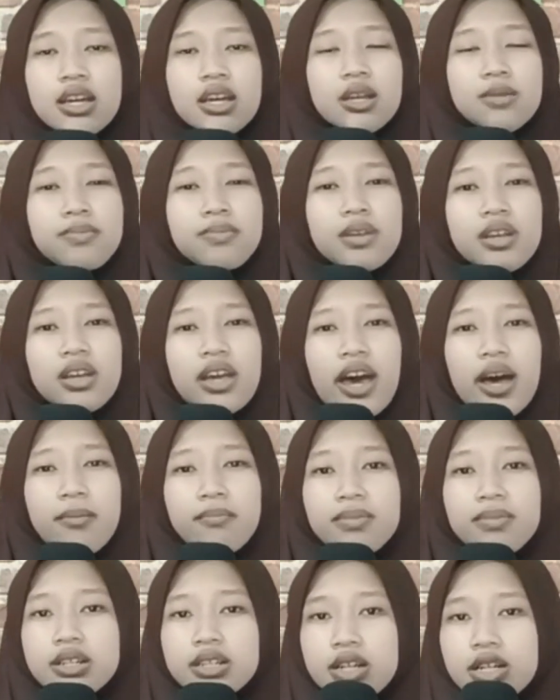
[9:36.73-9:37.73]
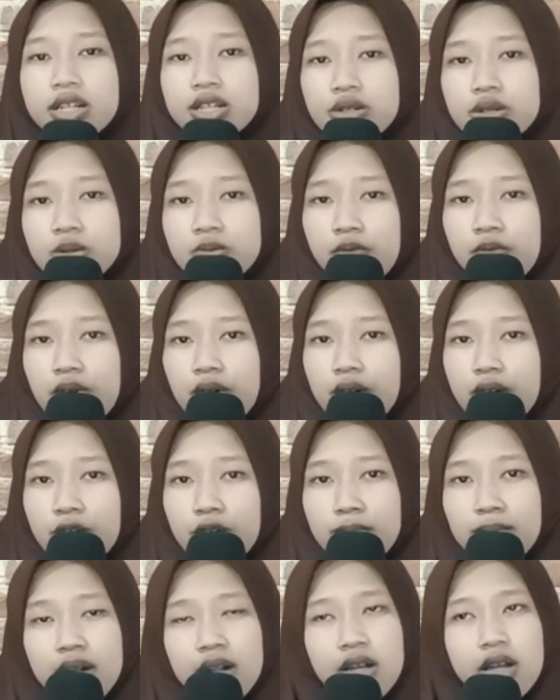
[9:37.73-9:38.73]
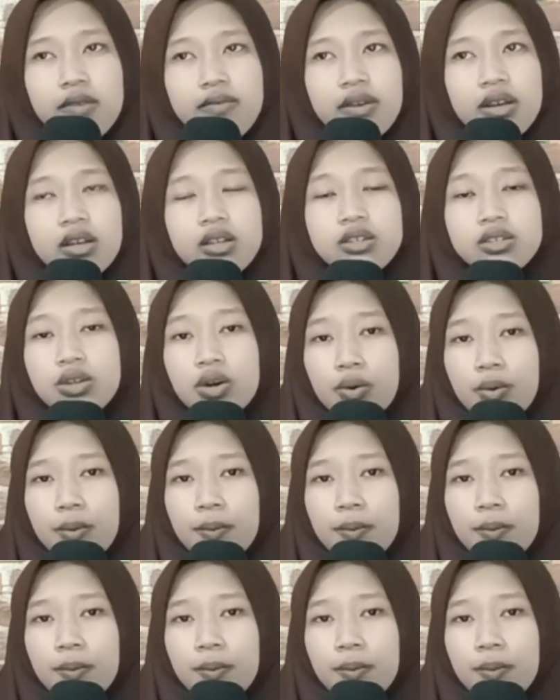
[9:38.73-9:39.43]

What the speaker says: it can be dangerous for human living. So